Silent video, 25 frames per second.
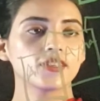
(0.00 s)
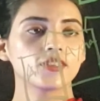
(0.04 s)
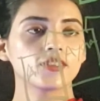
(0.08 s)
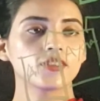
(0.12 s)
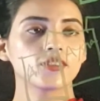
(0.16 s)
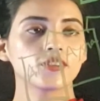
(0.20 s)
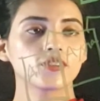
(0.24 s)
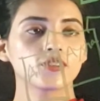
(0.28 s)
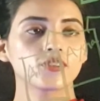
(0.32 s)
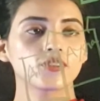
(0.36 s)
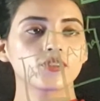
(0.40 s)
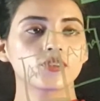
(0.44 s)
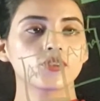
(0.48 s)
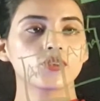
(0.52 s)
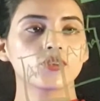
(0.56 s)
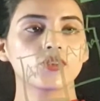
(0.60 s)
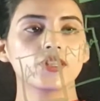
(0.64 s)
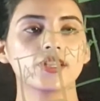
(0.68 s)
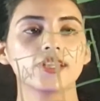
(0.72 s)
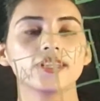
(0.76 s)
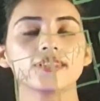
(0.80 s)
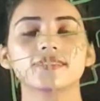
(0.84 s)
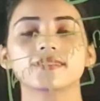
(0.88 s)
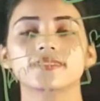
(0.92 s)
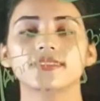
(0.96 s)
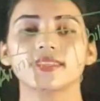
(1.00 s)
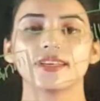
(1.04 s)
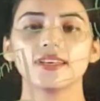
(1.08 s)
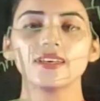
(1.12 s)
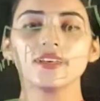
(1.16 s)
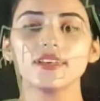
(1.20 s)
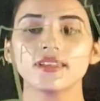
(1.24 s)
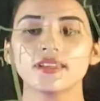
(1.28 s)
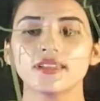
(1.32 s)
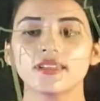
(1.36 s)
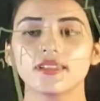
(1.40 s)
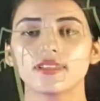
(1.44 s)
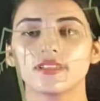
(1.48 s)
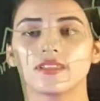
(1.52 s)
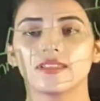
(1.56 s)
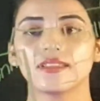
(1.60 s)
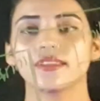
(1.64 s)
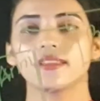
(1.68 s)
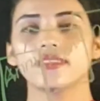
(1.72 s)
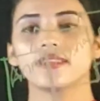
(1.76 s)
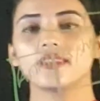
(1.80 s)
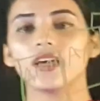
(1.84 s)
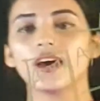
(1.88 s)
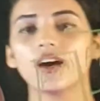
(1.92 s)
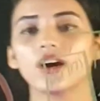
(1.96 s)
So let's say
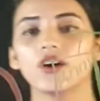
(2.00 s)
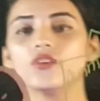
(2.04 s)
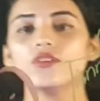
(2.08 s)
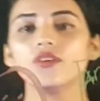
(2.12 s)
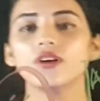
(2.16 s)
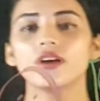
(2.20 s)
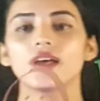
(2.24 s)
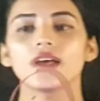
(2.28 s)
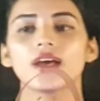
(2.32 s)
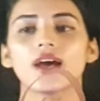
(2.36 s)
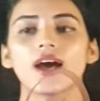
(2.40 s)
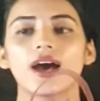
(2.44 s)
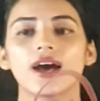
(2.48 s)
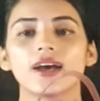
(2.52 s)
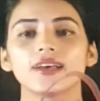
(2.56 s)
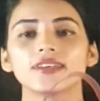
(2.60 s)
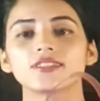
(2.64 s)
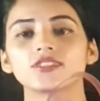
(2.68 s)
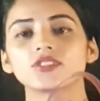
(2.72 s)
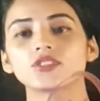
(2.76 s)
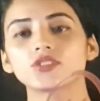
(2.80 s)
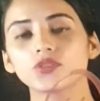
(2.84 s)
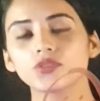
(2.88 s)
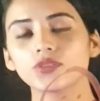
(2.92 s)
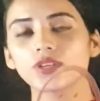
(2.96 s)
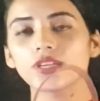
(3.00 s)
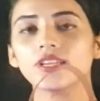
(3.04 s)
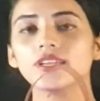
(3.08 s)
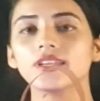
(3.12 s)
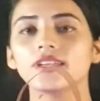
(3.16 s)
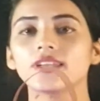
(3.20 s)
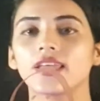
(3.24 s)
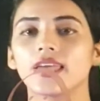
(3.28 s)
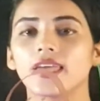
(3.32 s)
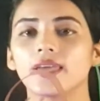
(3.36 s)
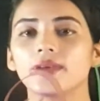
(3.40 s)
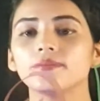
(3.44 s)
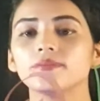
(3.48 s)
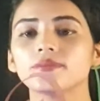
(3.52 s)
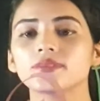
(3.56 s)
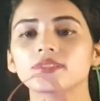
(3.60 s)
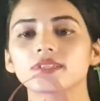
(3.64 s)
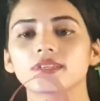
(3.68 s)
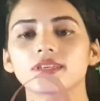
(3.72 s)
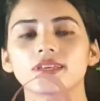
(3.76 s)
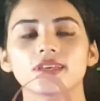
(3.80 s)
now a student named